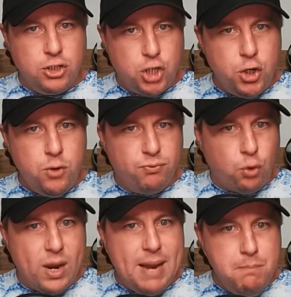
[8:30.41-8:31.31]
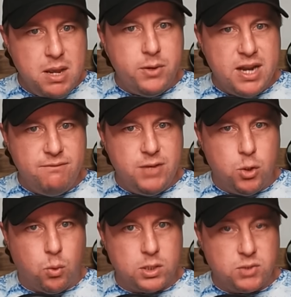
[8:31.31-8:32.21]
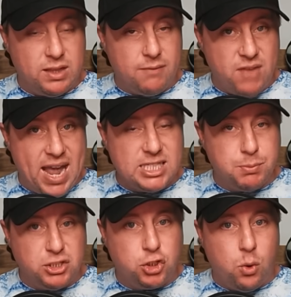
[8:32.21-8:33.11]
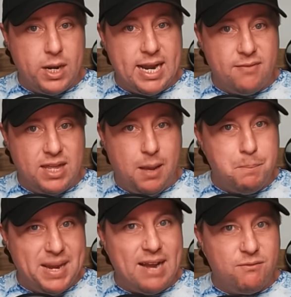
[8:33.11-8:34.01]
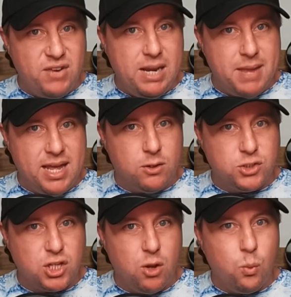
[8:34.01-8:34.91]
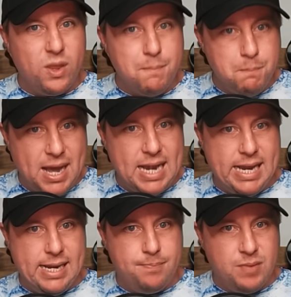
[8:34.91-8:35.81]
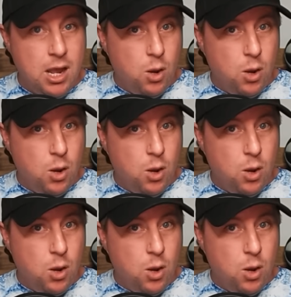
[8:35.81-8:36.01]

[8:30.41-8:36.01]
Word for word: Two, three million viewers, with the vast majority of them being females with money.